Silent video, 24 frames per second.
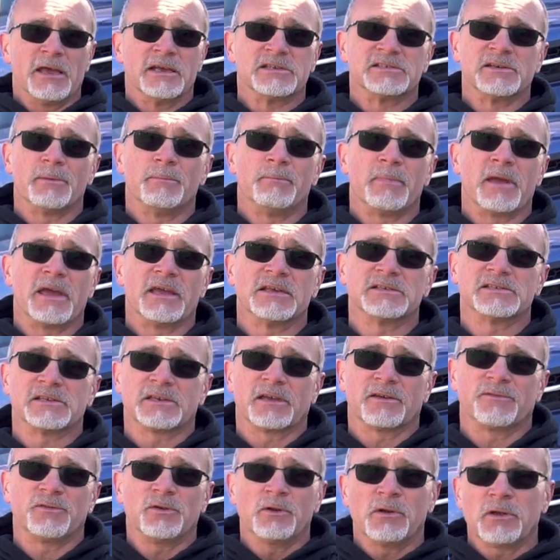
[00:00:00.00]
is amazing.
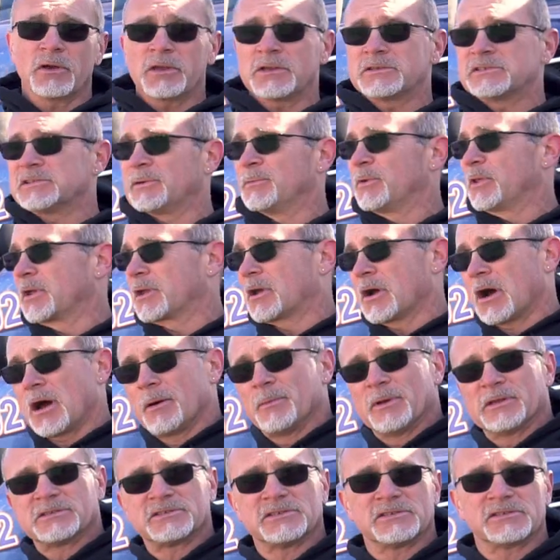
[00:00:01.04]
If you look at some of the
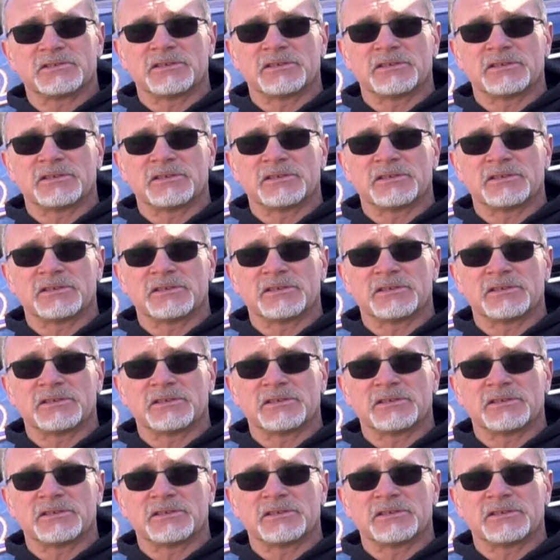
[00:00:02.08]
comments and